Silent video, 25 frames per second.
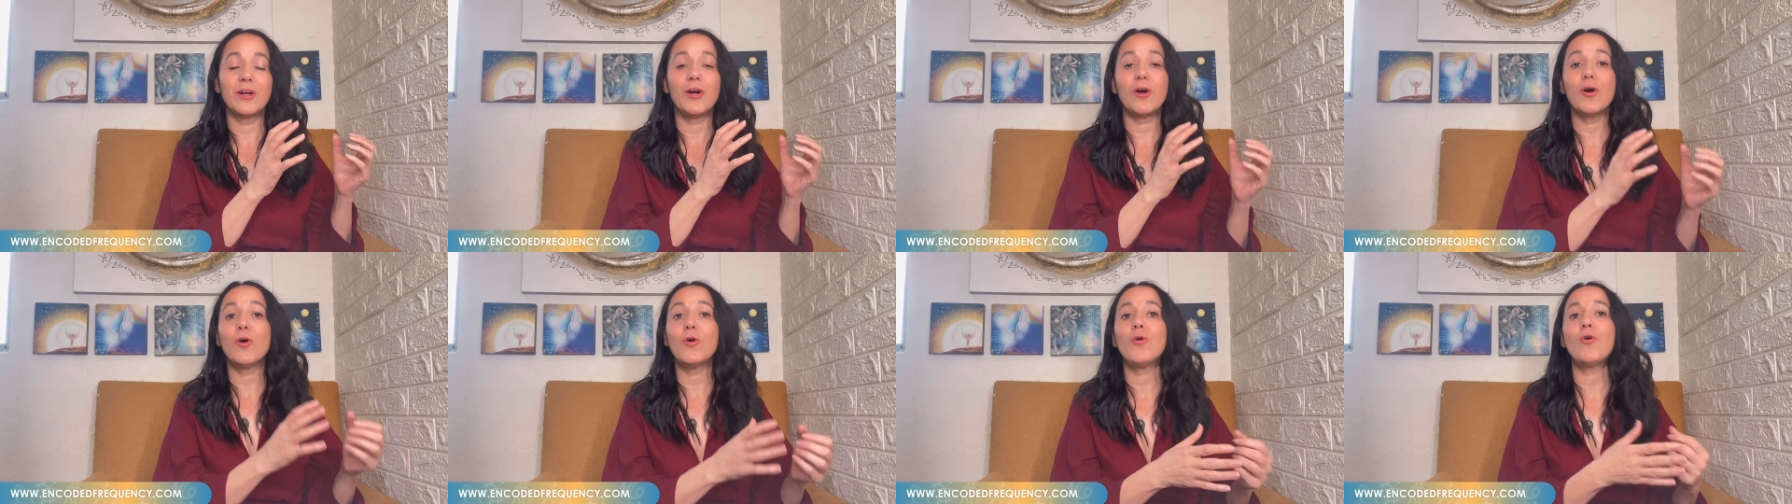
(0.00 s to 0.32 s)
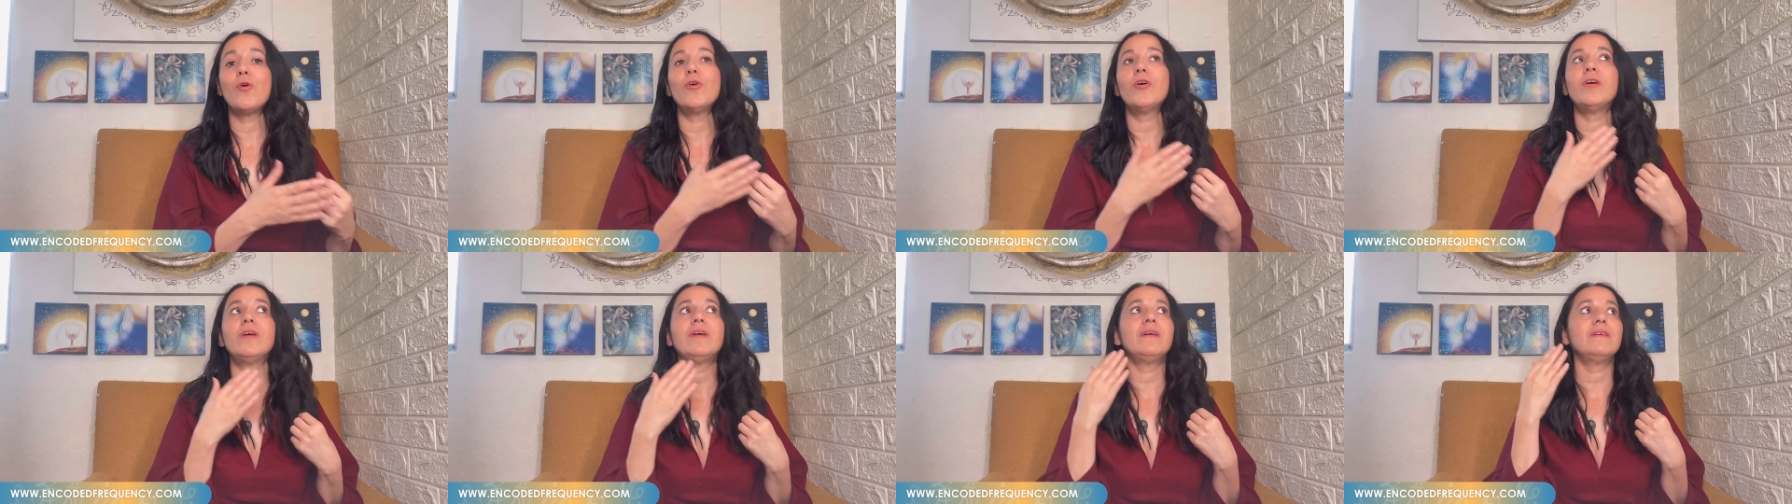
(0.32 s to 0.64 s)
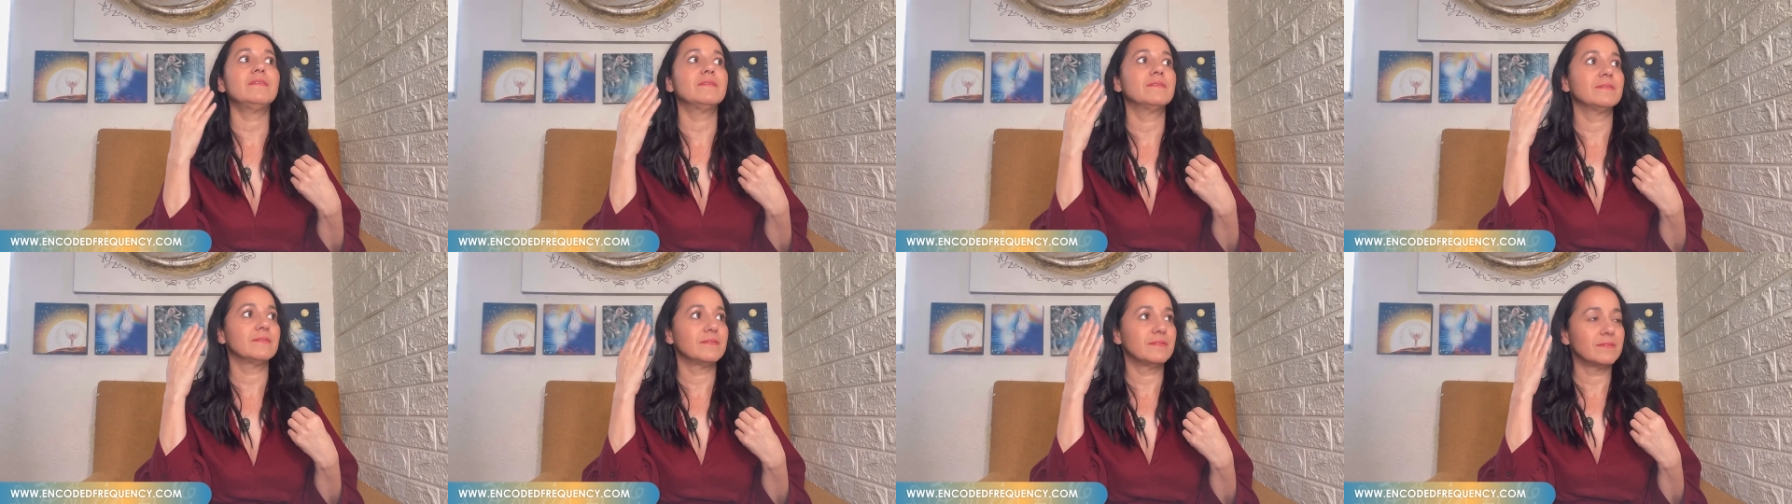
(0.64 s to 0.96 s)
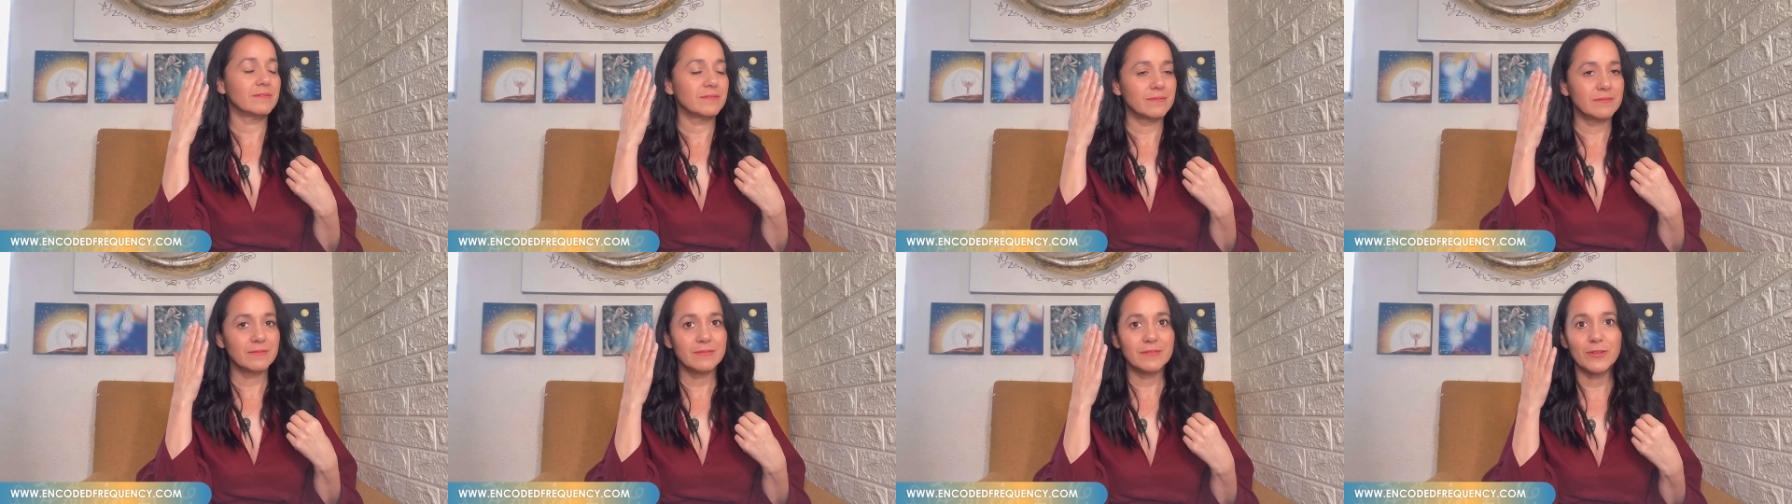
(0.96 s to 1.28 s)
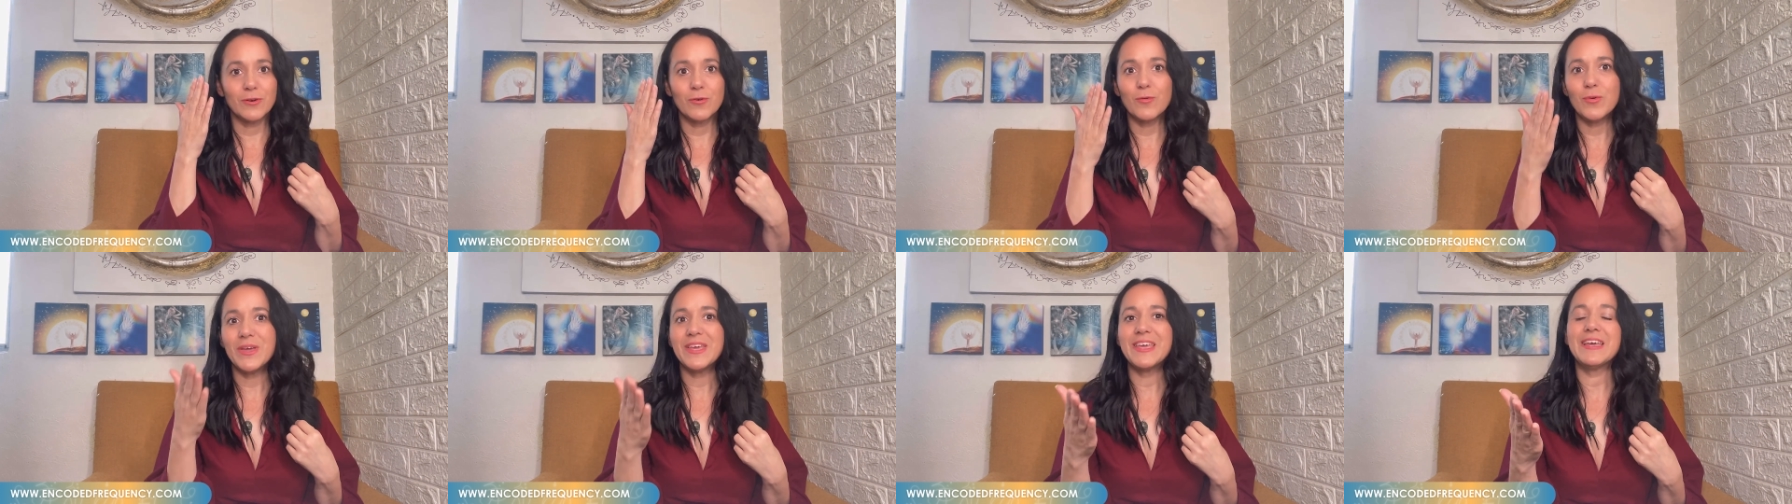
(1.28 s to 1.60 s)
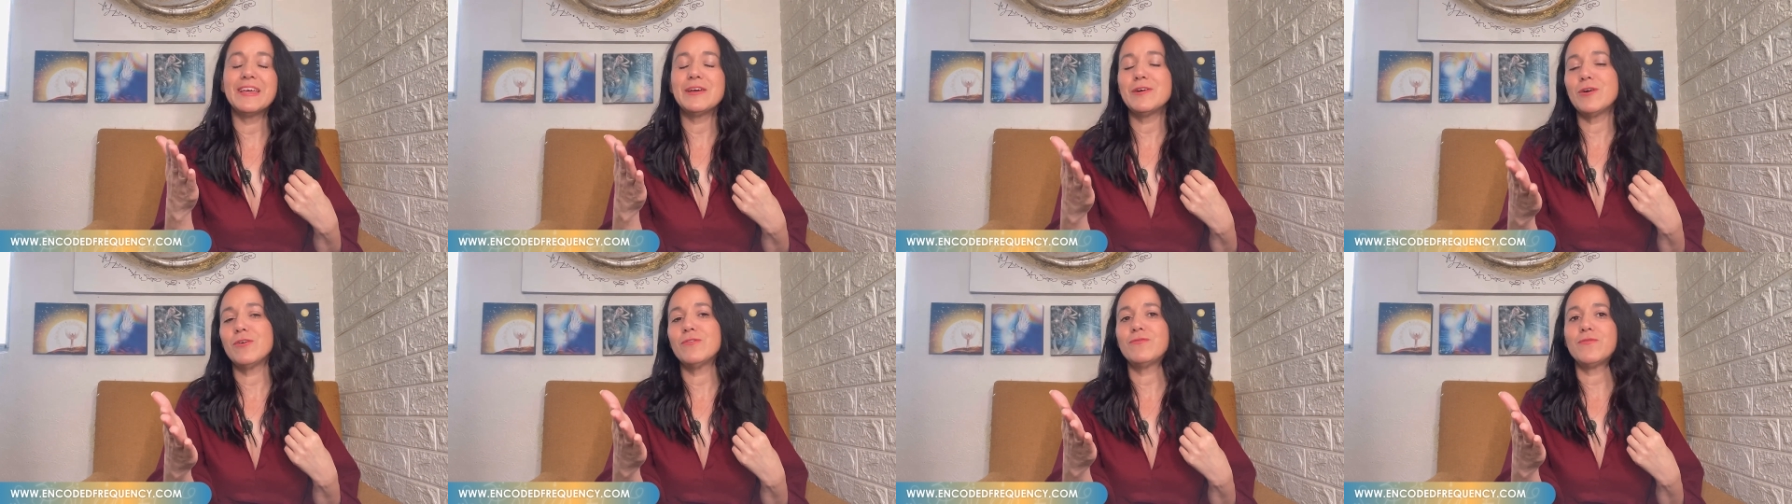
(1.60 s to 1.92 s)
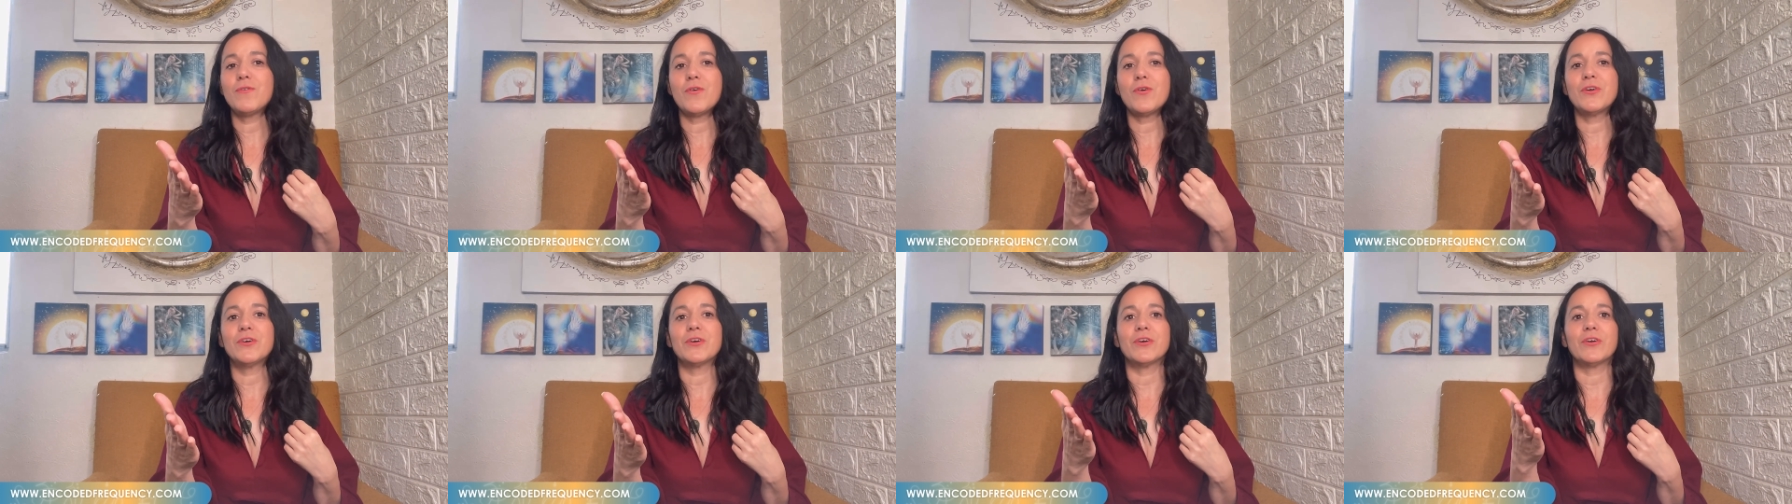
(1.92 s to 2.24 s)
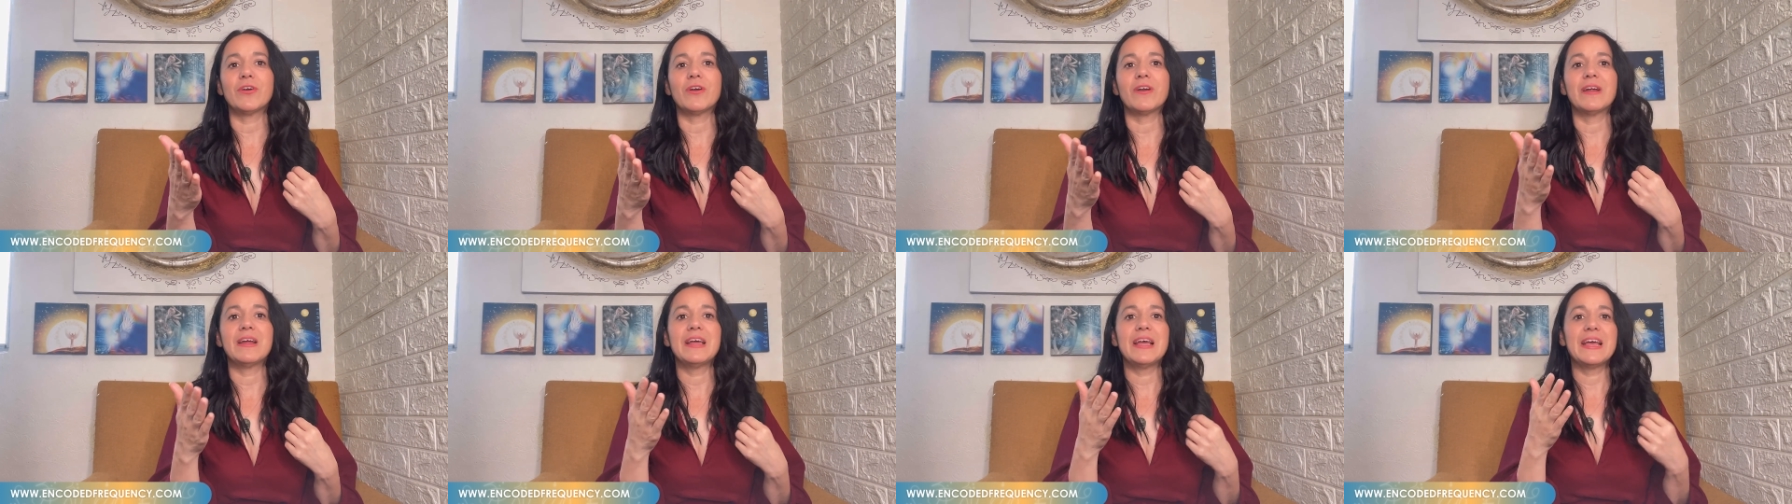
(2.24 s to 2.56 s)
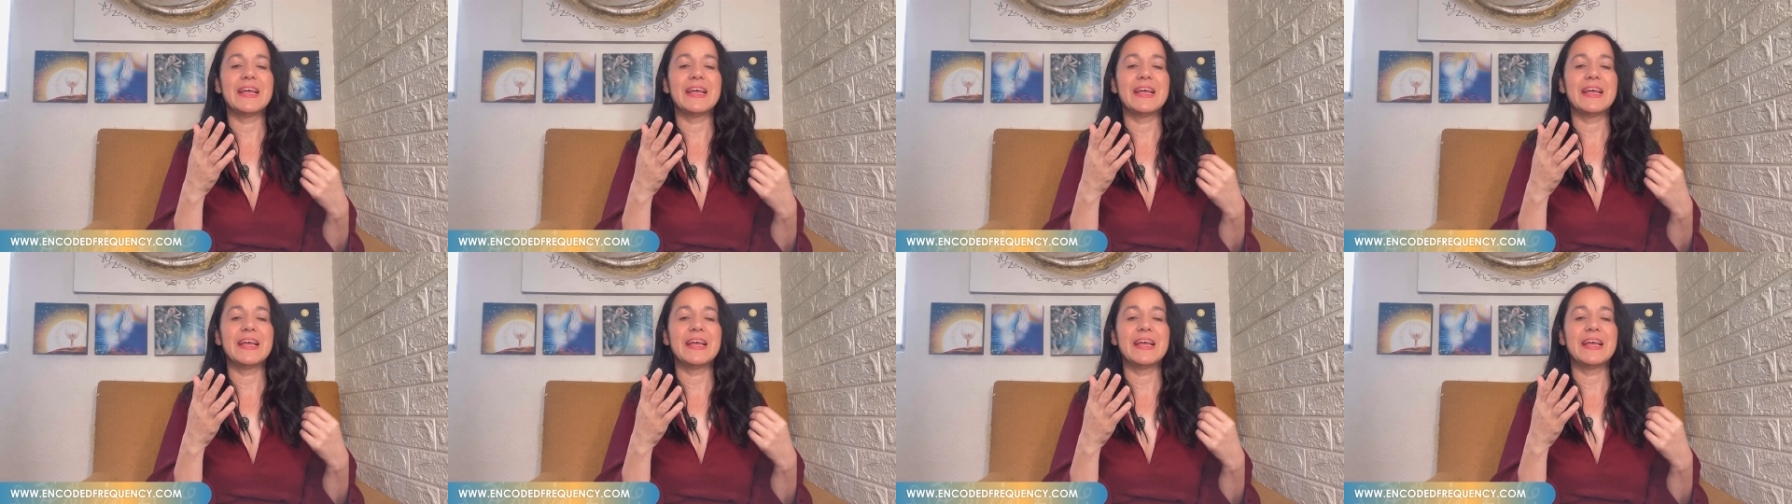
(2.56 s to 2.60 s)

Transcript: Or we can go further